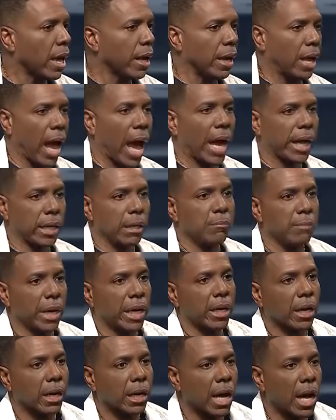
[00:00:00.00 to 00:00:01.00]
I could
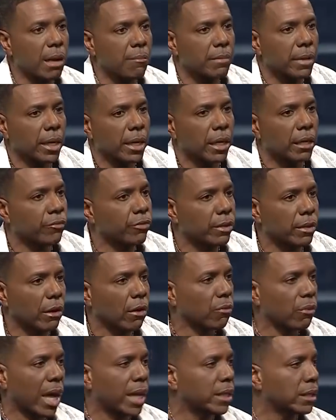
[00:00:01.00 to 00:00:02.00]
make a comment. If you
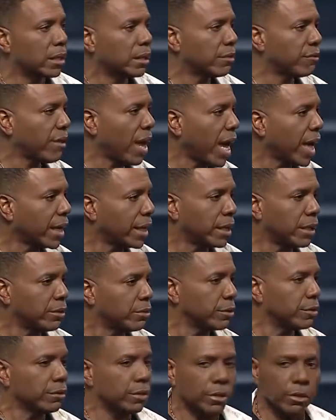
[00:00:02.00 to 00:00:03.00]
don't rightly divide it,
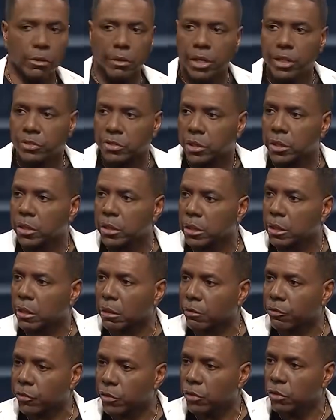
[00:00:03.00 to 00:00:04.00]
you're instantly
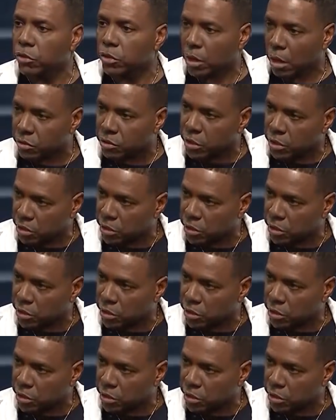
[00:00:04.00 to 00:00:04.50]
confused because it